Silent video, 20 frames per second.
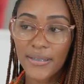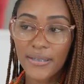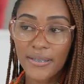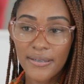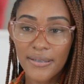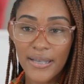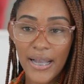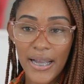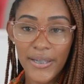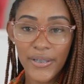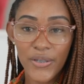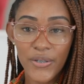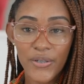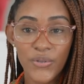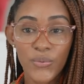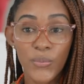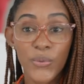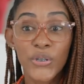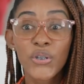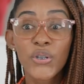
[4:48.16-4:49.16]

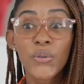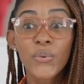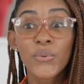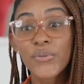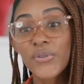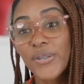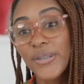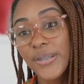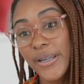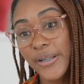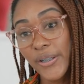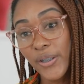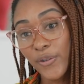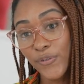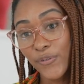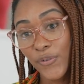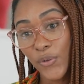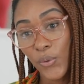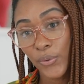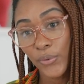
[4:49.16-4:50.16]
designers would use their
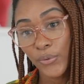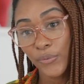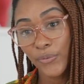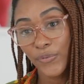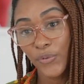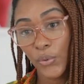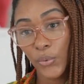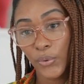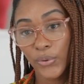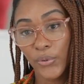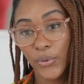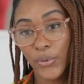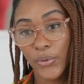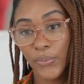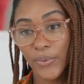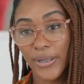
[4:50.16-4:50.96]
folklore,